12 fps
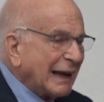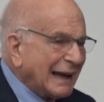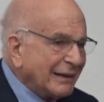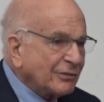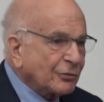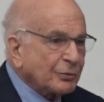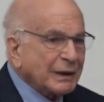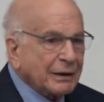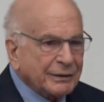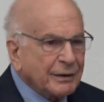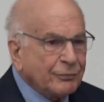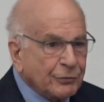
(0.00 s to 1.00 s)
of
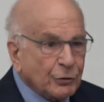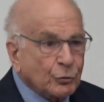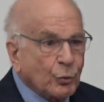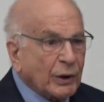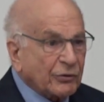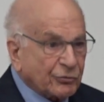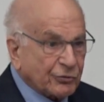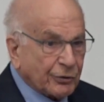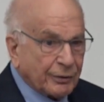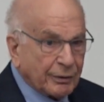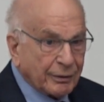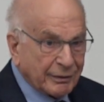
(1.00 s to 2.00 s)
answering a different
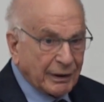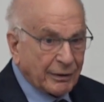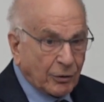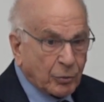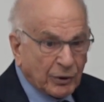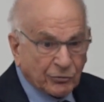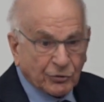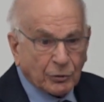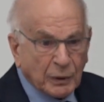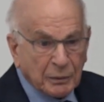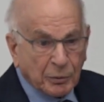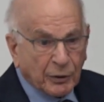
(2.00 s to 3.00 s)
question than the
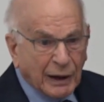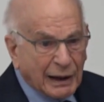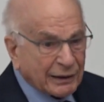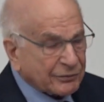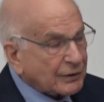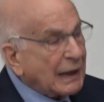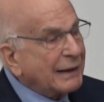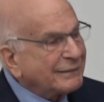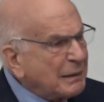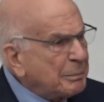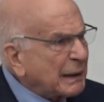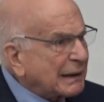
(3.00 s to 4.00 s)
question we were asked,
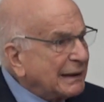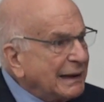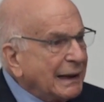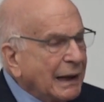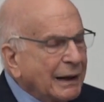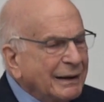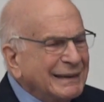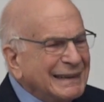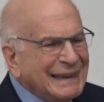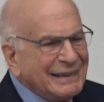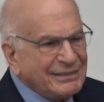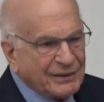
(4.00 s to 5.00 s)
typically
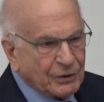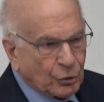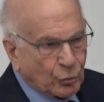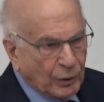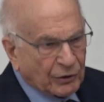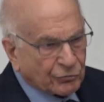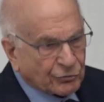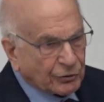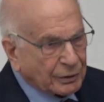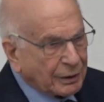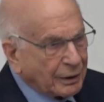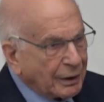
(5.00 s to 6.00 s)
an easier
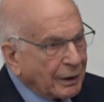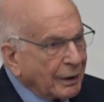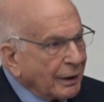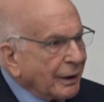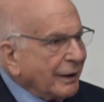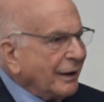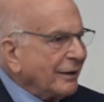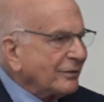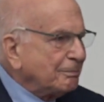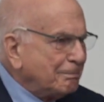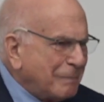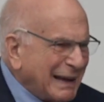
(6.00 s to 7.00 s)
question,
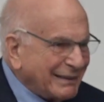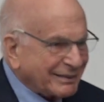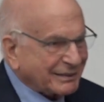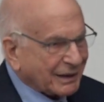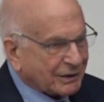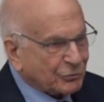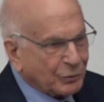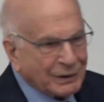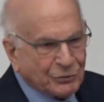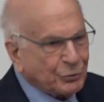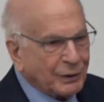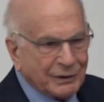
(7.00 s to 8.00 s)
is basic to
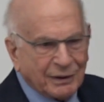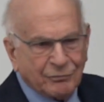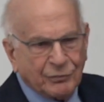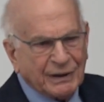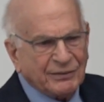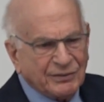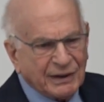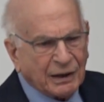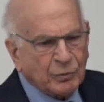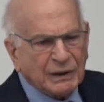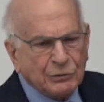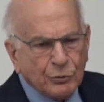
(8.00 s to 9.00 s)
intuitive
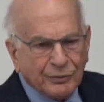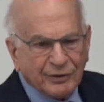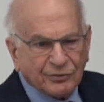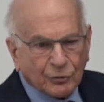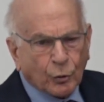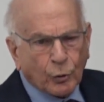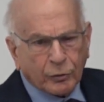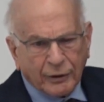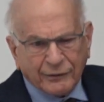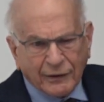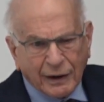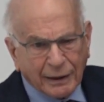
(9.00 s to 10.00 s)
reasoning. We do this all
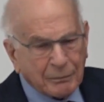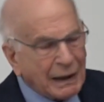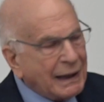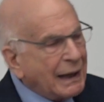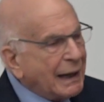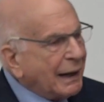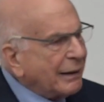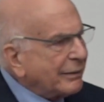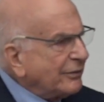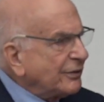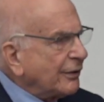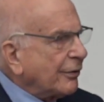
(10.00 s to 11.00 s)
the time.
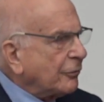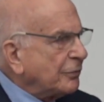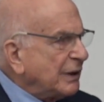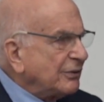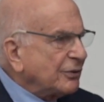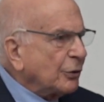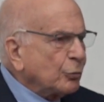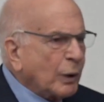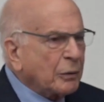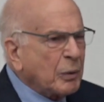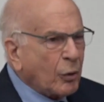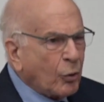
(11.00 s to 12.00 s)
And this is the reason
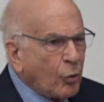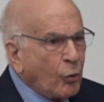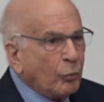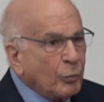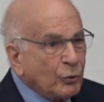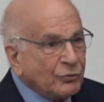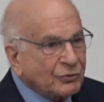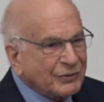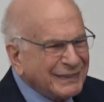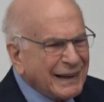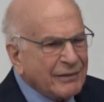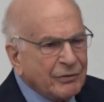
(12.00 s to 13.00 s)
why we're
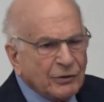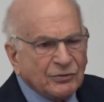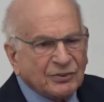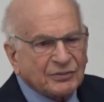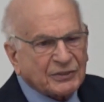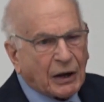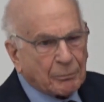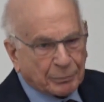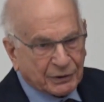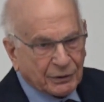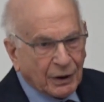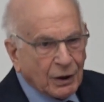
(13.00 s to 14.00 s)
almost never
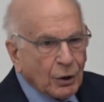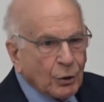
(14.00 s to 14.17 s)
stumped.